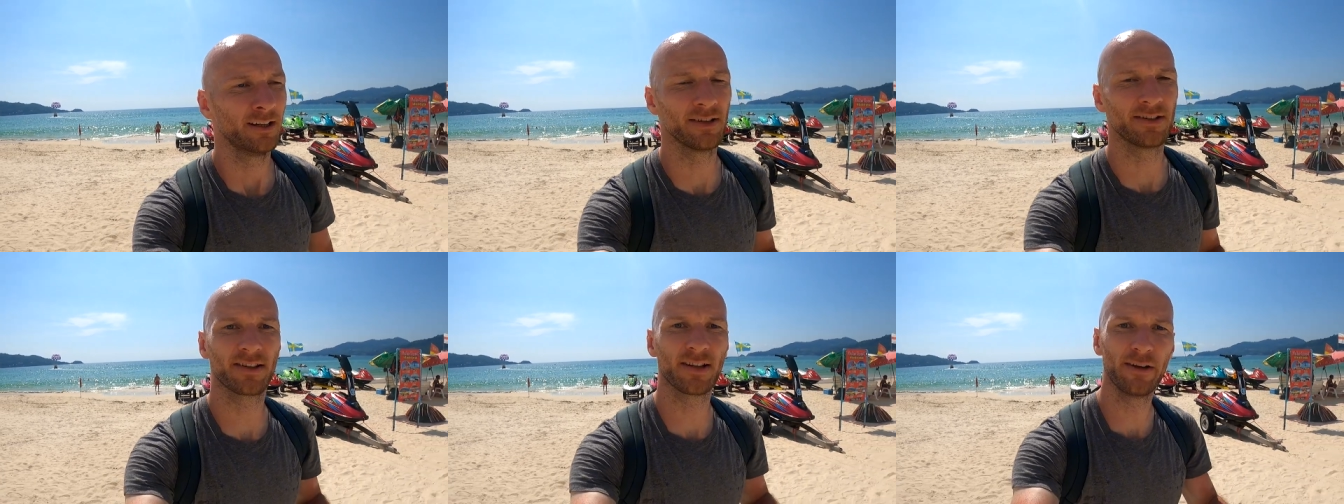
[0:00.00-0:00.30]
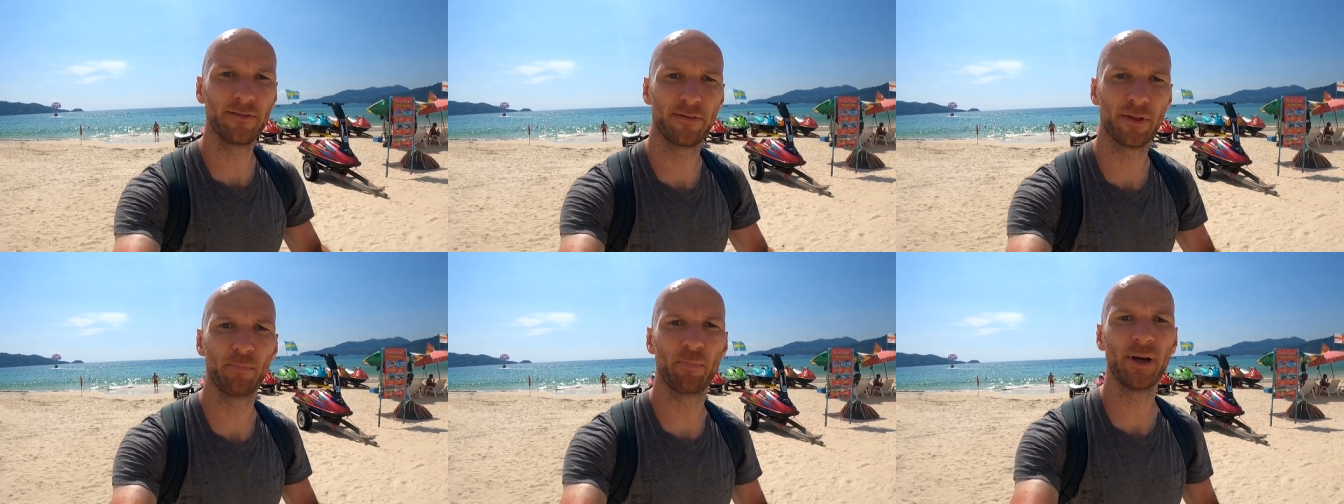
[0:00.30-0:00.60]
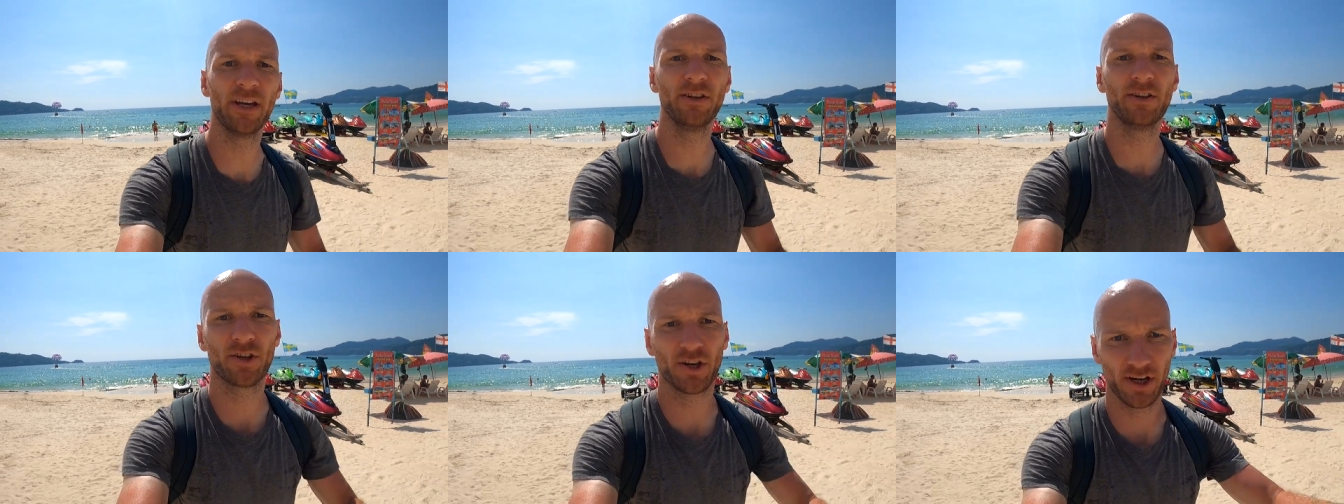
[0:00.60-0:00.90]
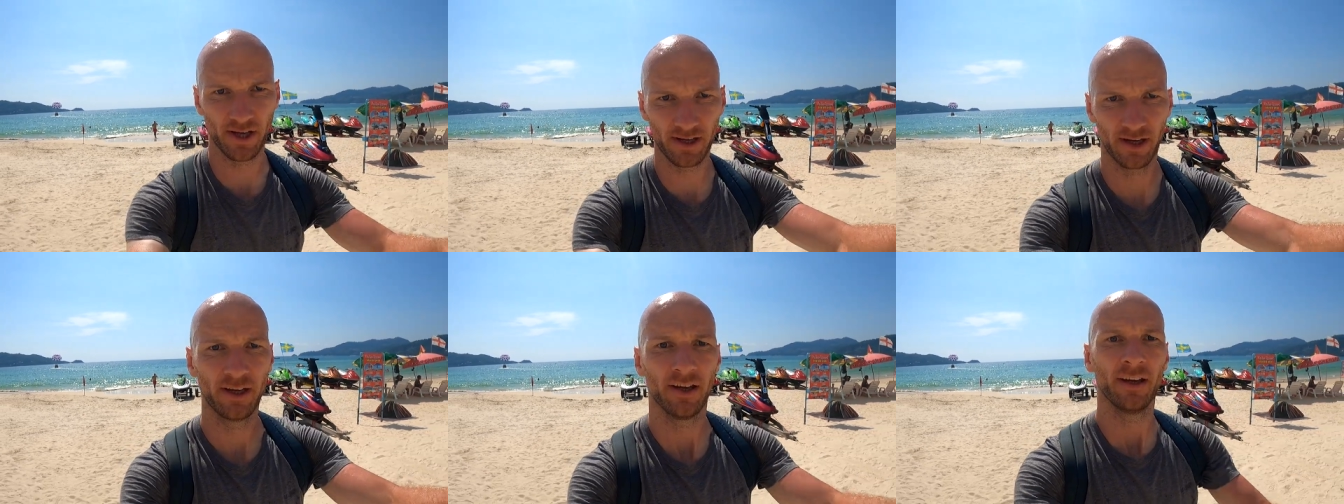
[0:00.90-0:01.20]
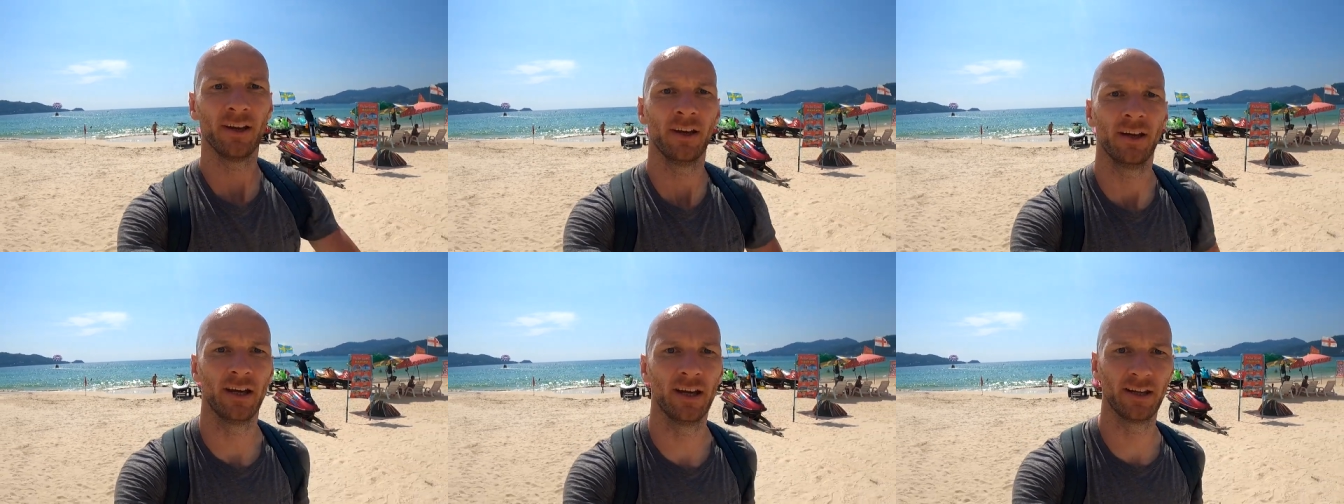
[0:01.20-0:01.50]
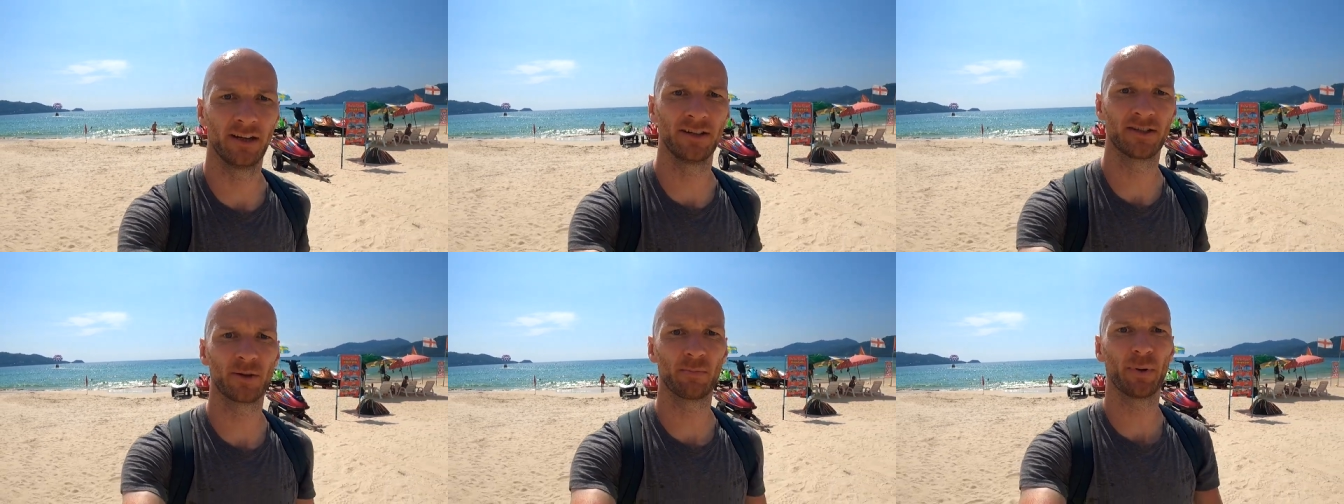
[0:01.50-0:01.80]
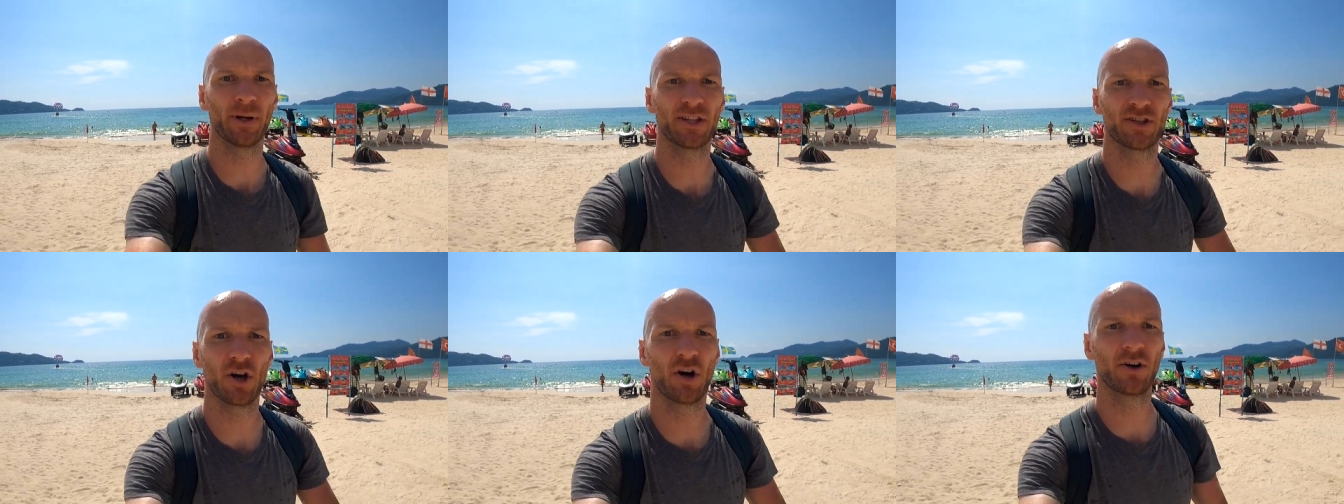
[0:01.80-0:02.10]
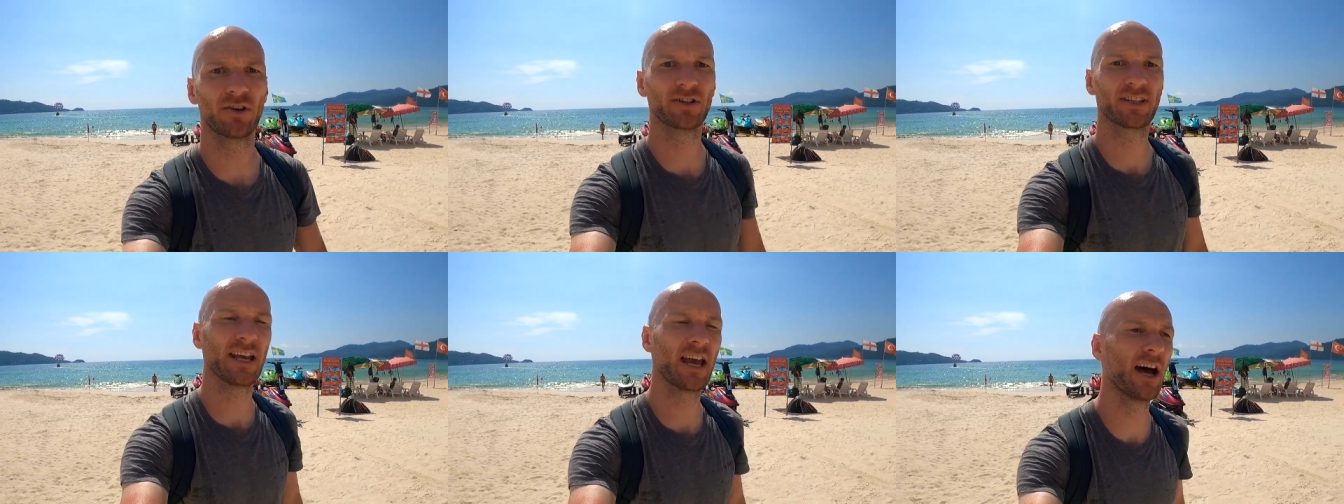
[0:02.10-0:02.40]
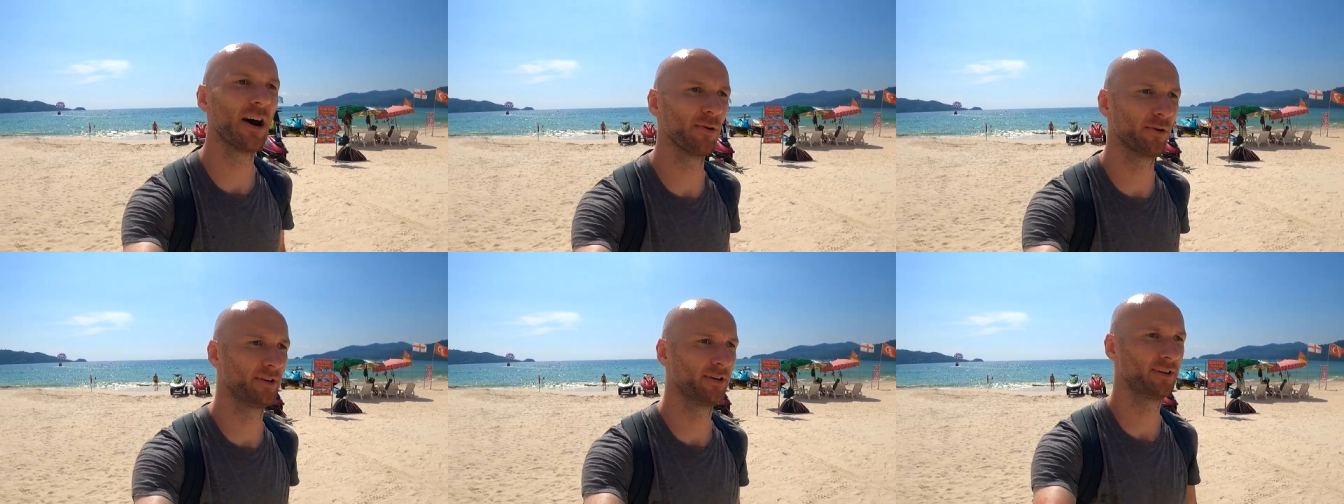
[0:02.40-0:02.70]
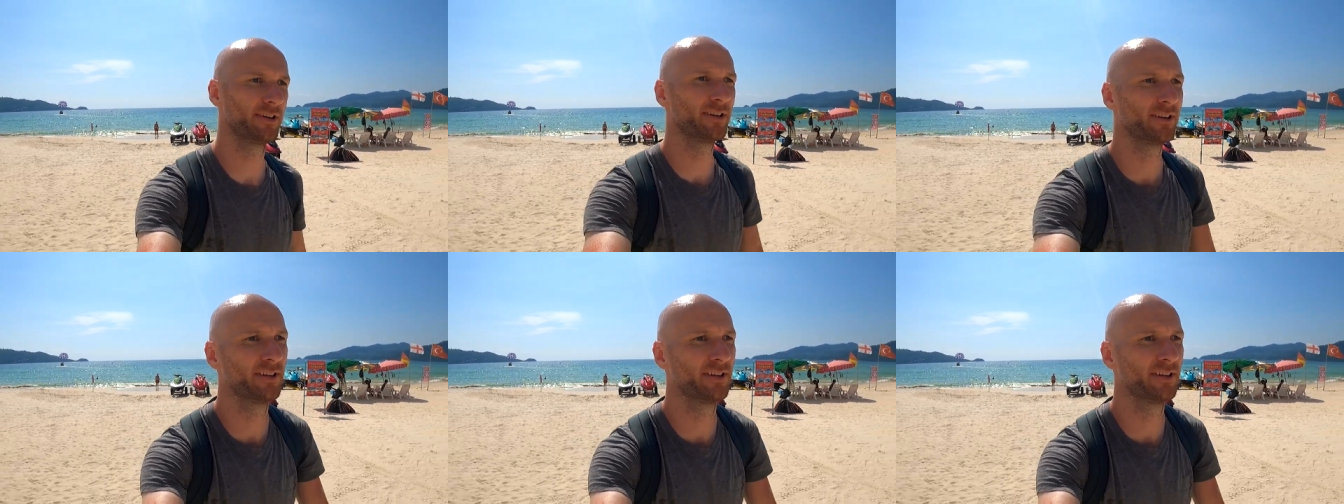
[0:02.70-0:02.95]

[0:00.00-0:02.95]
Let's leave the beach, head into Patong town.